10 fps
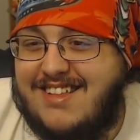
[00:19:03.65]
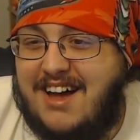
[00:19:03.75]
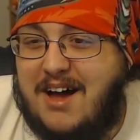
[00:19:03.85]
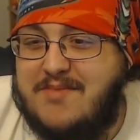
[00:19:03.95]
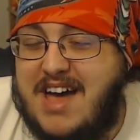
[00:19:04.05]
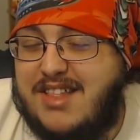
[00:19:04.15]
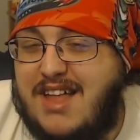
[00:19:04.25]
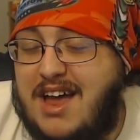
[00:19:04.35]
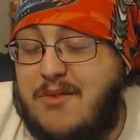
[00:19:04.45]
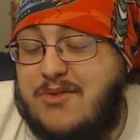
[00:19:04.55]

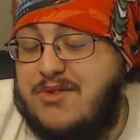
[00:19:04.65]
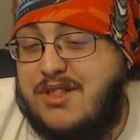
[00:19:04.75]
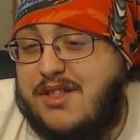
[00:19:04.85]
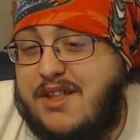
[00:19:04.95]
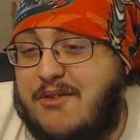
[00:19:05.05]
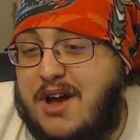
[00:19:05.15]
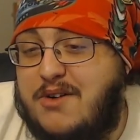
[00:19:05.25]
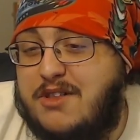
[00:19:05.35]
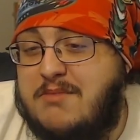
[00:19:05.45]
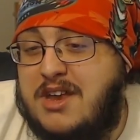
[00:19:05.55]
I wouldn't sit right
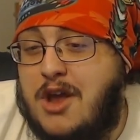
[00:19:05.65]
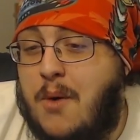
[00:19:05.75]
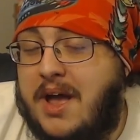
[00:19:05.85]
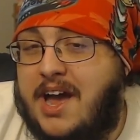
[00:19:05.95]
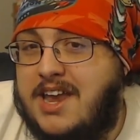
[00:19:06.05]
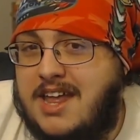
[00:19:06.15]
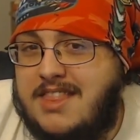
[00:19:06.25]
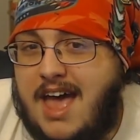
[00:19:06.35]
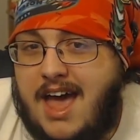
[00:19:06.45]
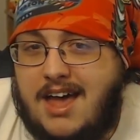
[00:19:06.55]
with me knowing I
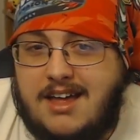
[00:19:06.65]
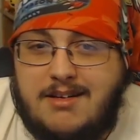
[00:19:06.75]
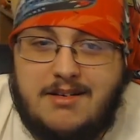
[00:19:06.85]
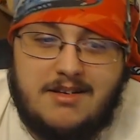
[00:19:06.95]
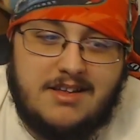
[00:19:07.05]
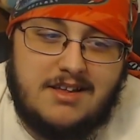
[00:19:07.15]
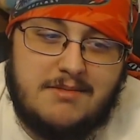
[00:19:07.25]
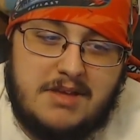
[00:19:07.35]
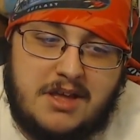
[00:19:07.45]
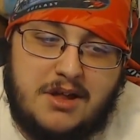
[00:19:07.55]
did that,
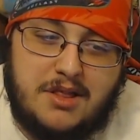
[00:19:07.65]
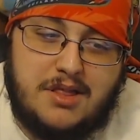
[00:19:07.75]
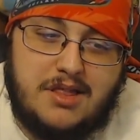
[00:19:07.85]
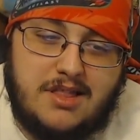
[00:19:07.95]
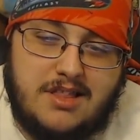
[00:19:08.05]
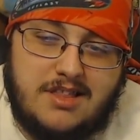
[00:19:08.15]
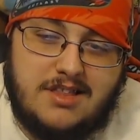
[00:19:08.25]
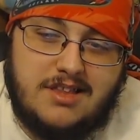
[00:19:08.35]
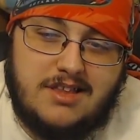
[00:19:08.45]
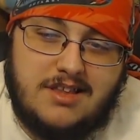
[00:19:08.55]
because
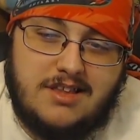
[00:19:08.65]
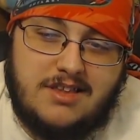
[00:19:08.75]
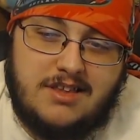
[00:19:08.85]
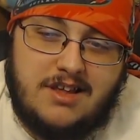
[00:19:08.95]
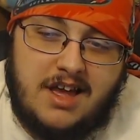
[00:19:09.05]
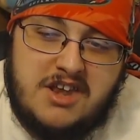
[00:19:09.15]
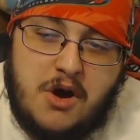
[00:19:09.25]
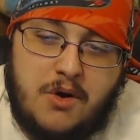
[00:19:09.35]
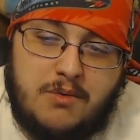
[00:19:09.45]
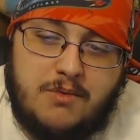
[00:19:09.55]
I
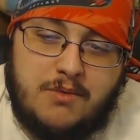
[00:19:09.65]
know